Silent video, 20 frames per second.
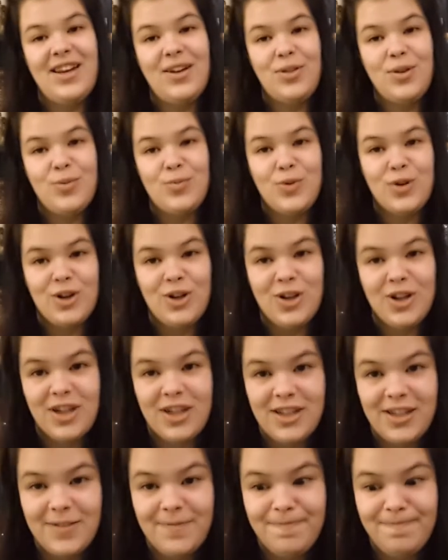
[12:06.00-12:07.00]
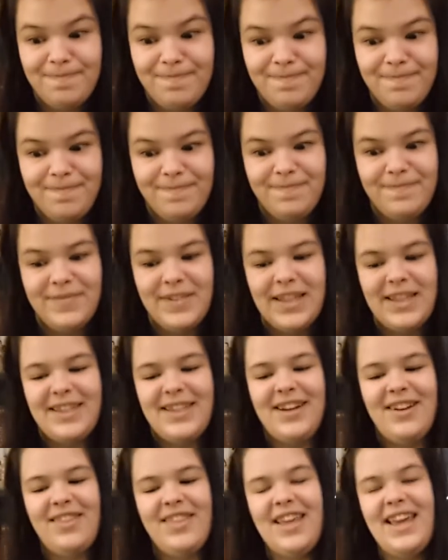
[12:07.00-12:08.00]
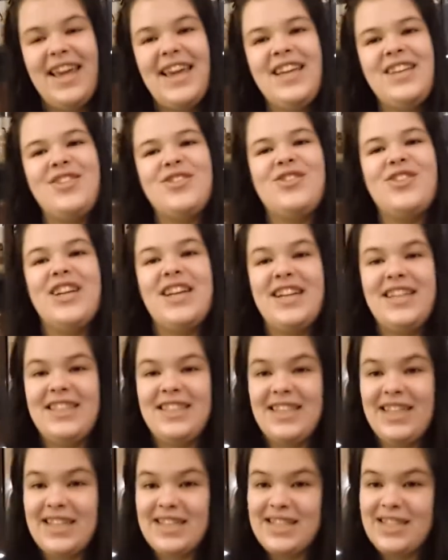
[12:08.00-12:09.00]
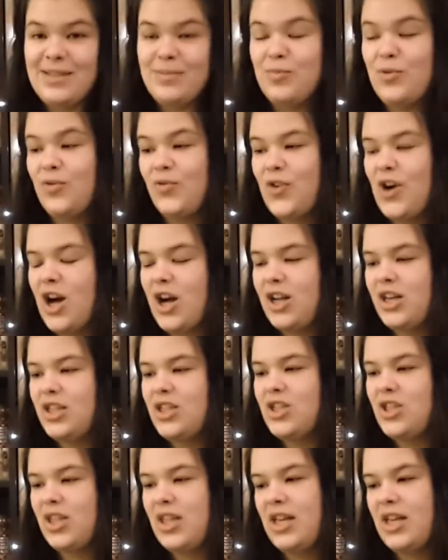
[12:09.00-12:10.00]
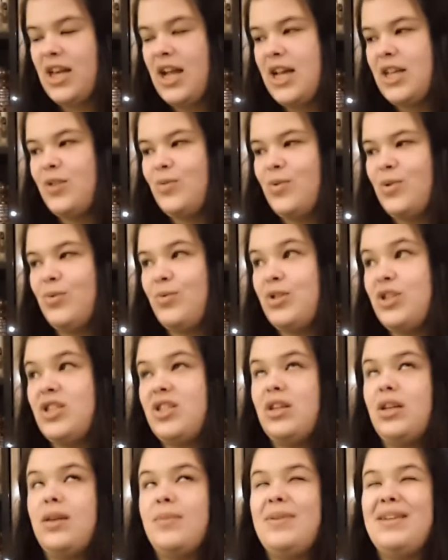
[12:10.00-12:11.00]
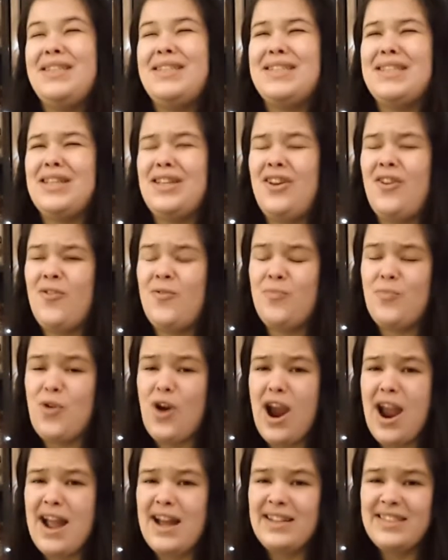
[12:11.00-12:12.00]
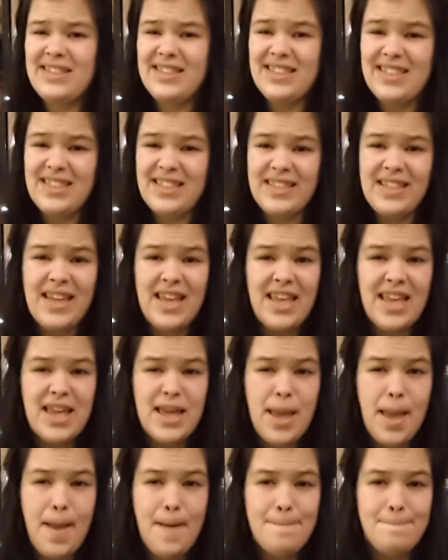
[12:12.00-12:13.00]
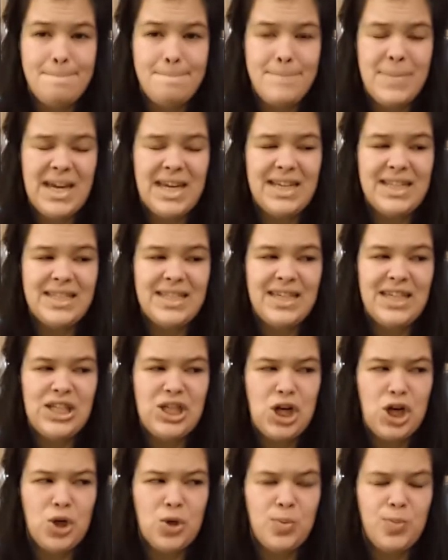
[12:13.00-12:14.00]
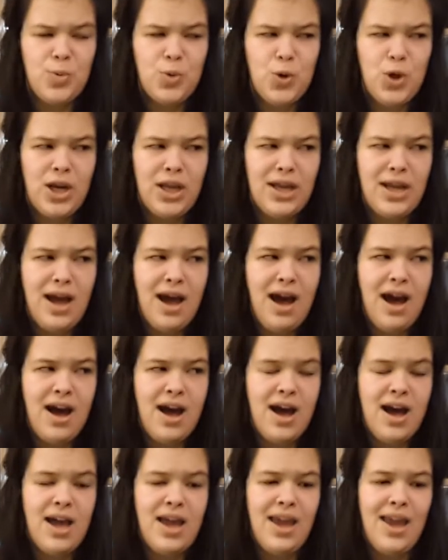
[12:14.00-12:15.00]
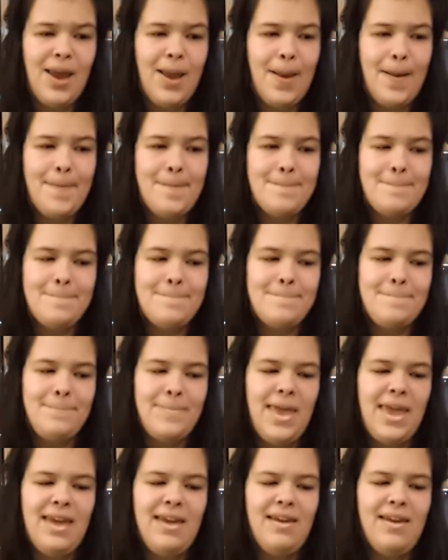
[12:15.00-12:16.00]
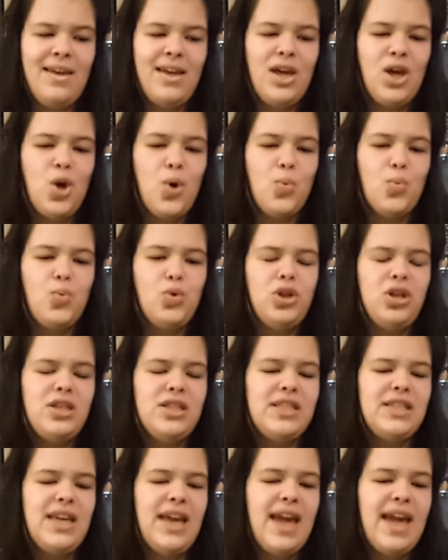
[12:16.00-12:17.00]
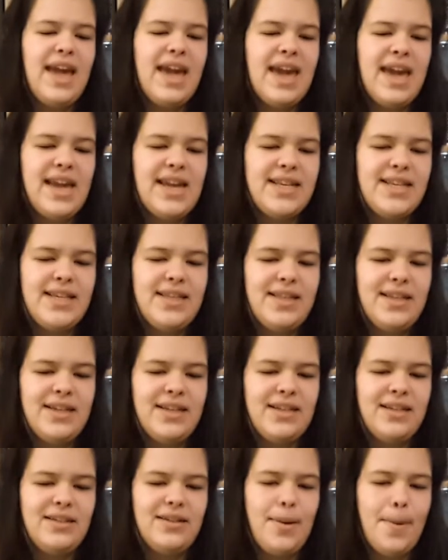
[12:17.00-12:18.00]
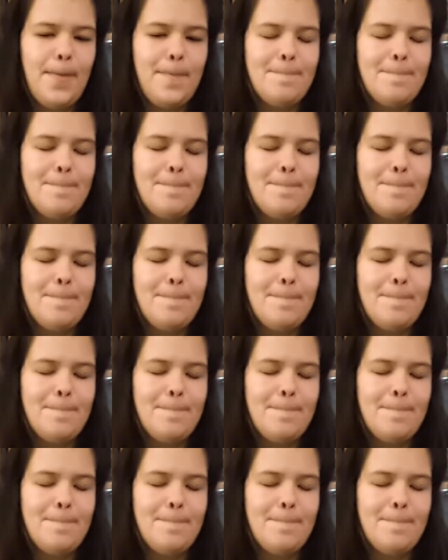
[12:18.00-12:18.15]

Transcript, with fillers: and now that we're on the hate train, let's move on to the last one, which is going to be City of Brass by S.A. Chakraborty. I wouldn't say I hated it,